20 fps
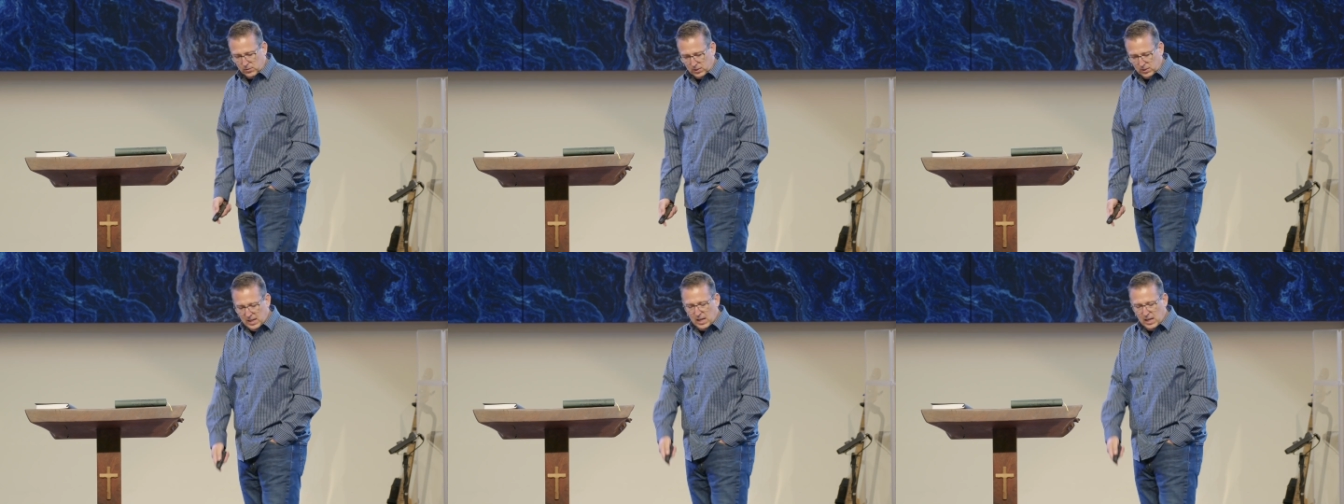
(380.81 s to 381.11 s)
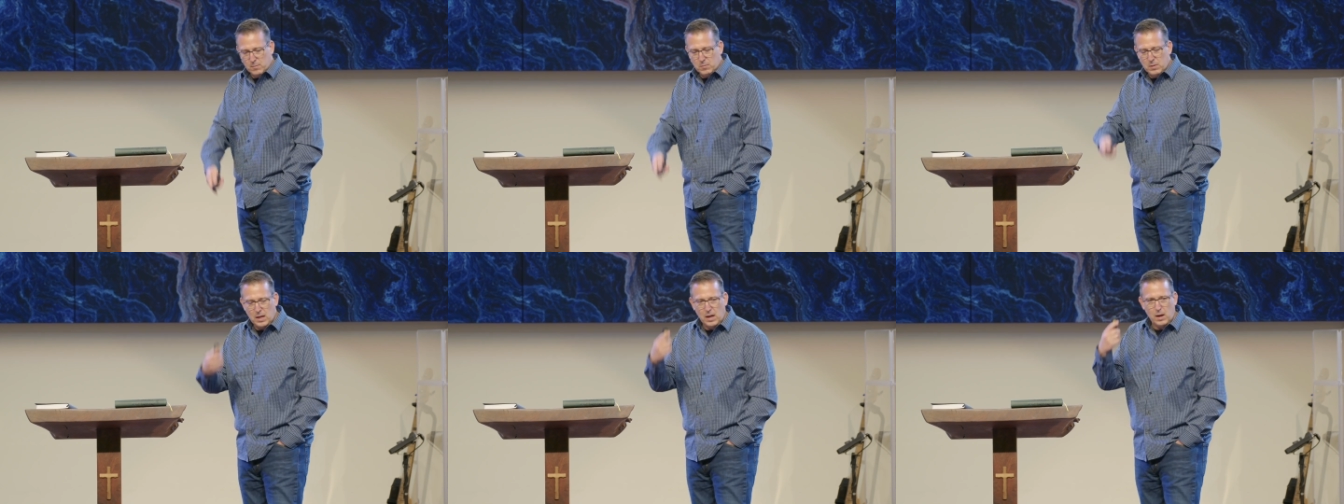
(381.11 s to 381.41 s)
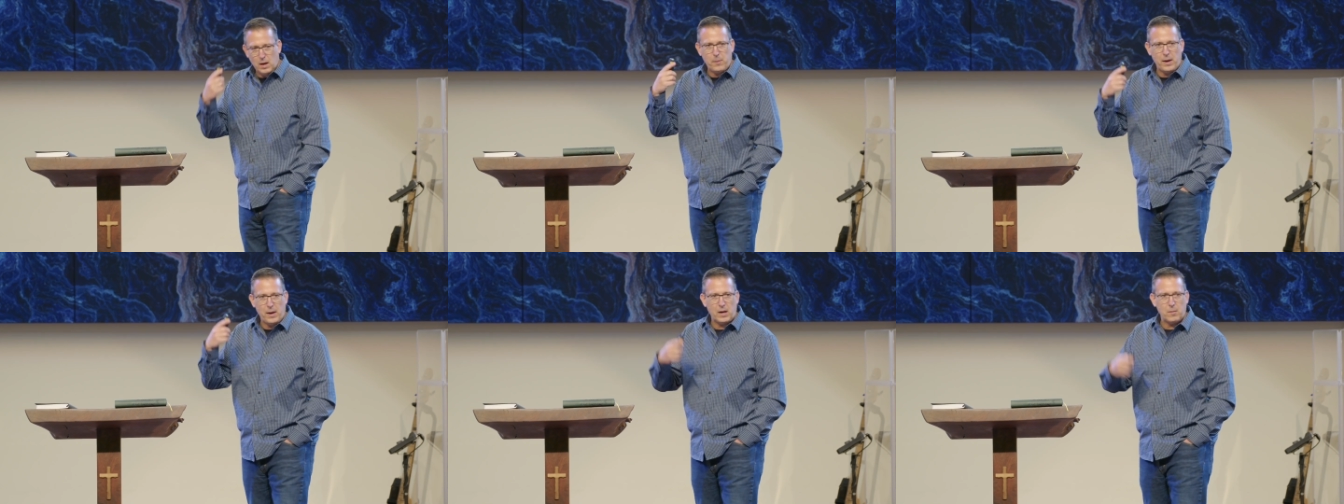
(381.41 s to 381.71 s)
He had me
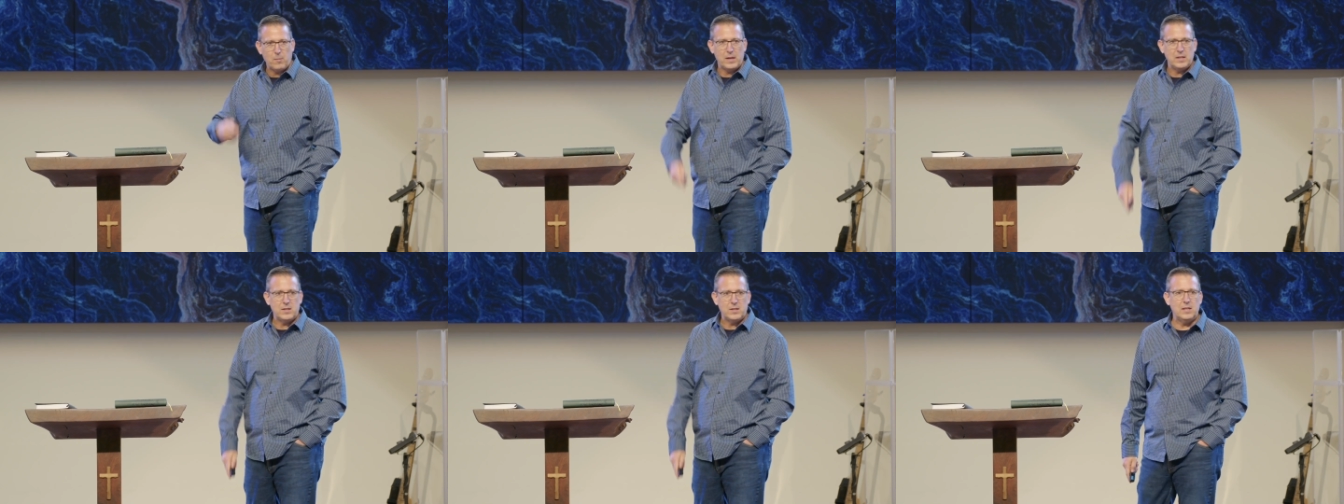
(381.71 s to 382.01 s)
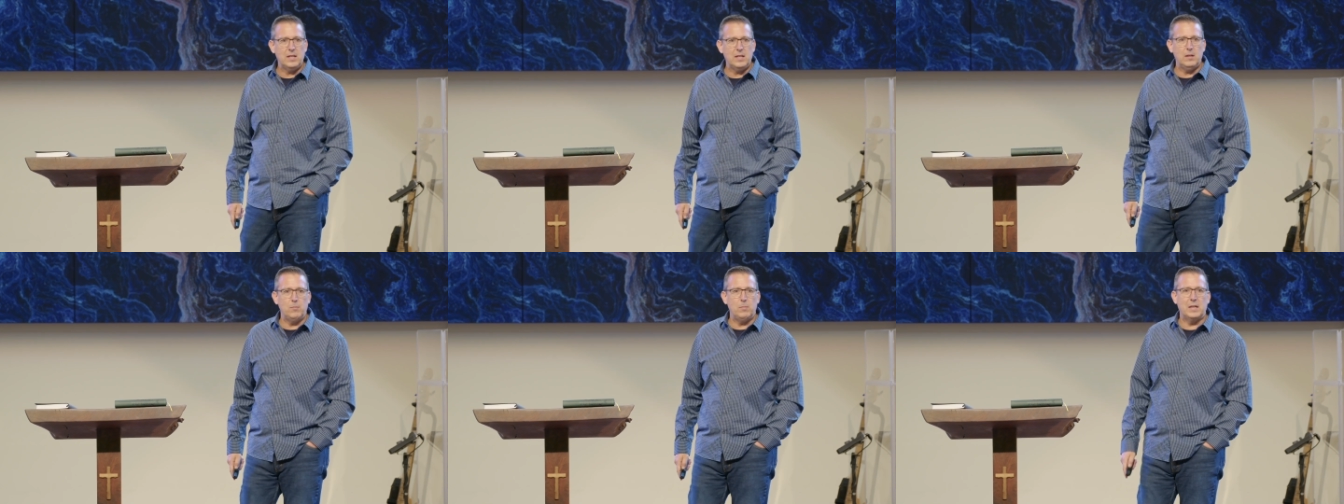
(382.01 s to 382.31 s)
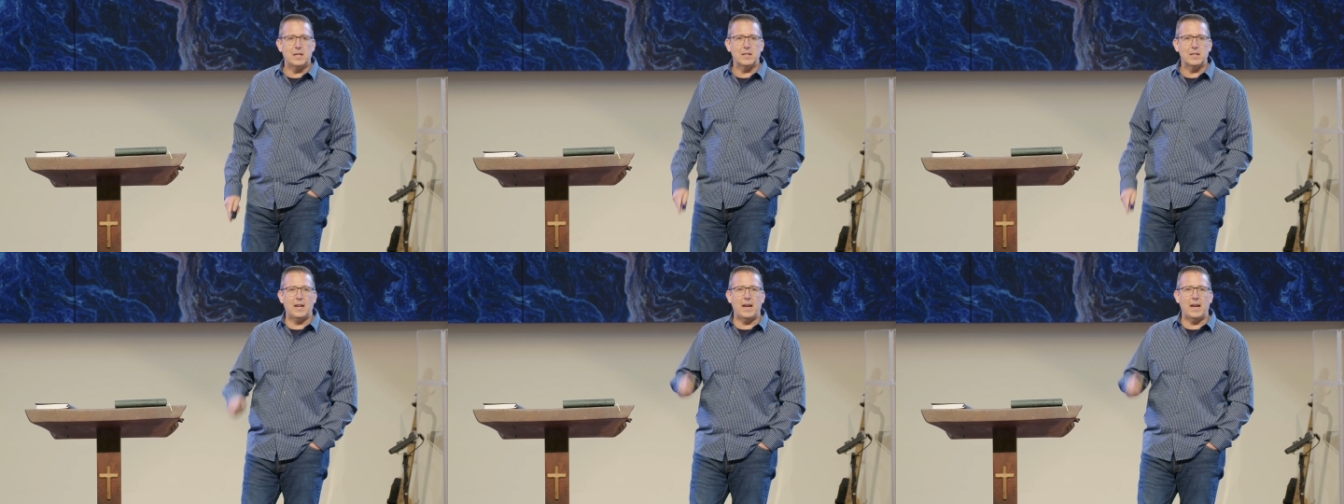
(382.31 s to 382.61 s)
up out of my seat
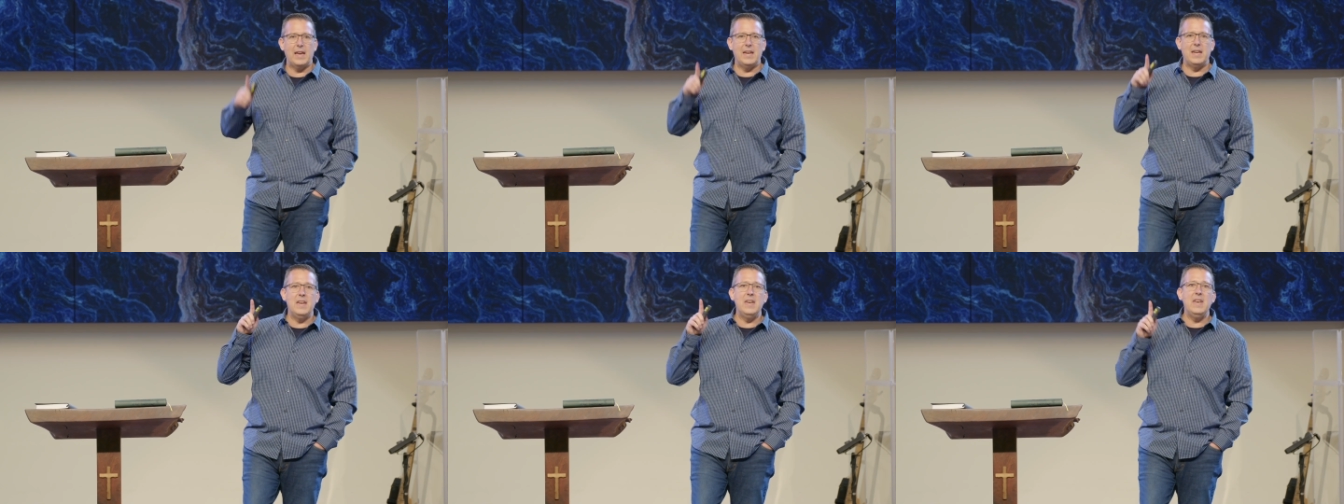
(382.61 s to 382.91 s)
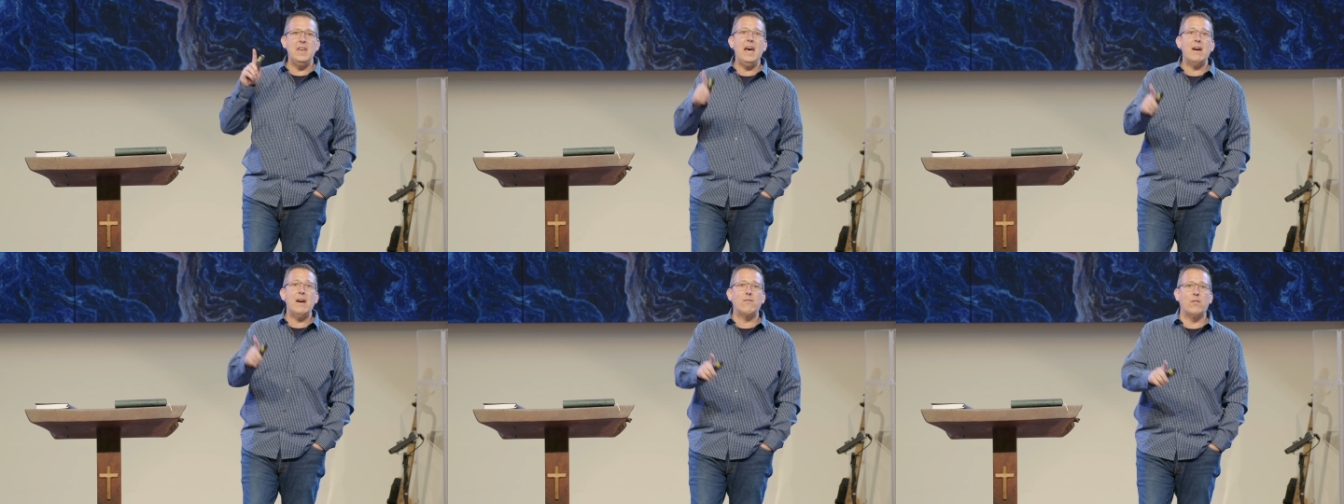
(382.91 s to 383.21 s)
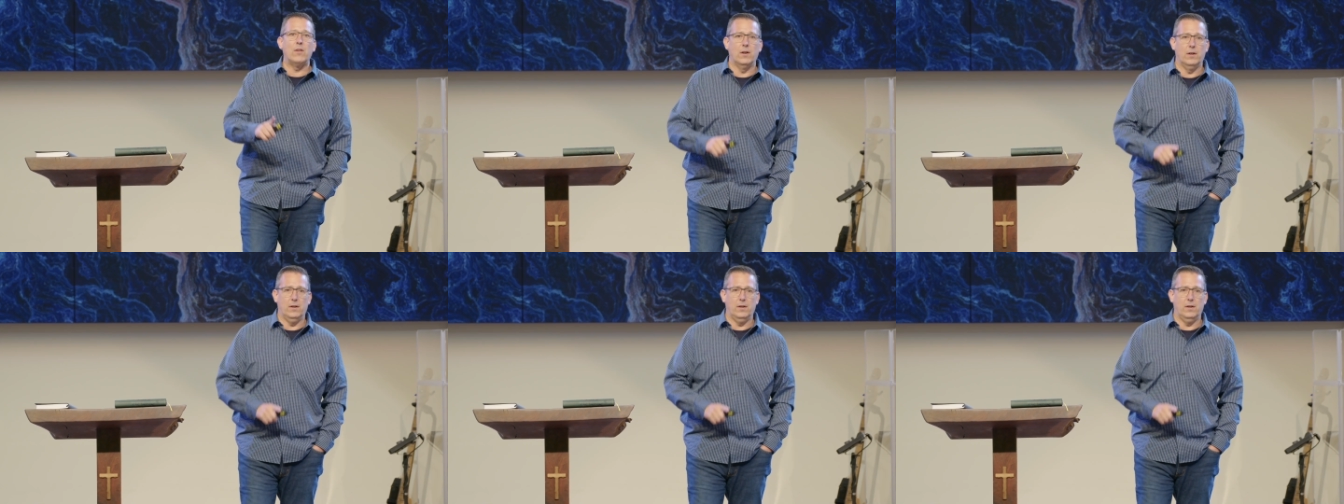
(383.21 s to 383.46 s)
because I had never